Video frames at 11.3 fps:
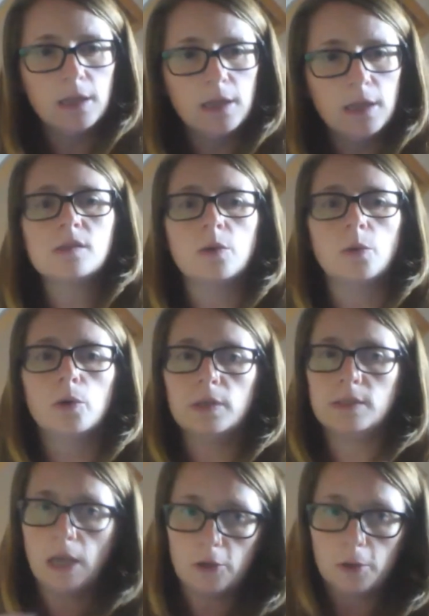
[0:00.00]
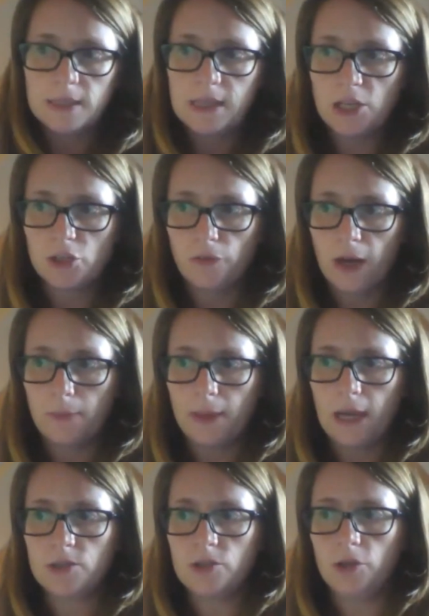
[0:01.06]
So all the documentation around
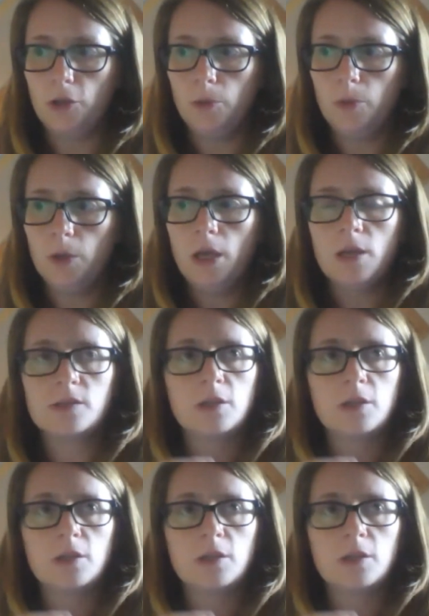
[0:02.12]
that so